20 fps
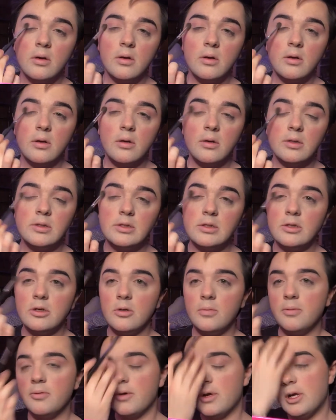Oh, it's
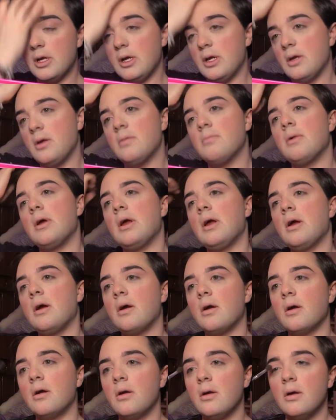so pretty, my
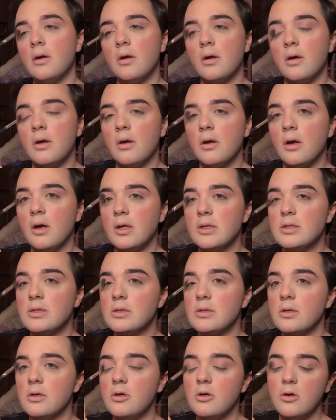hair. It's
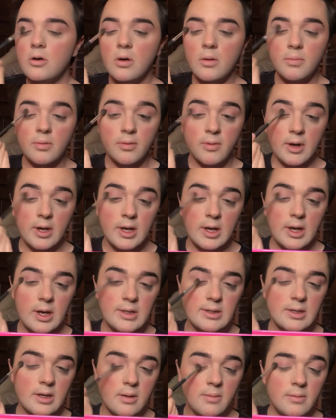so pretty.
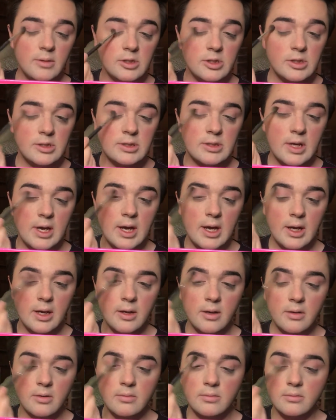It's almost just like,
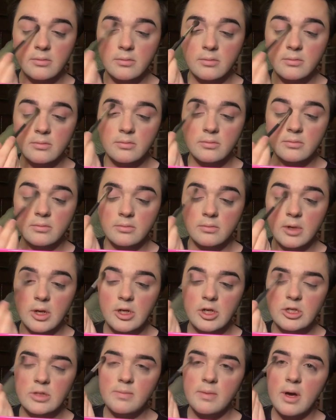
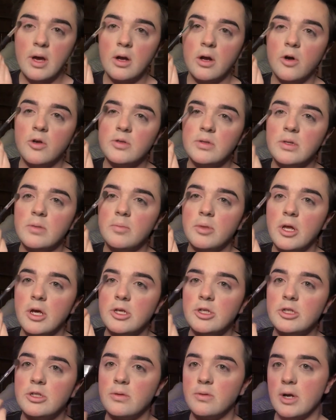it goes with the
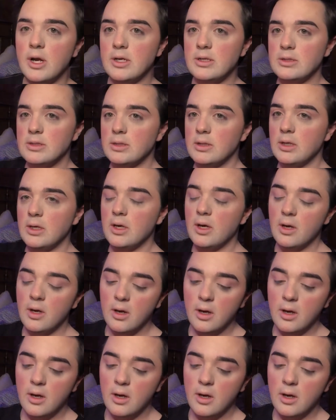blush so nicely.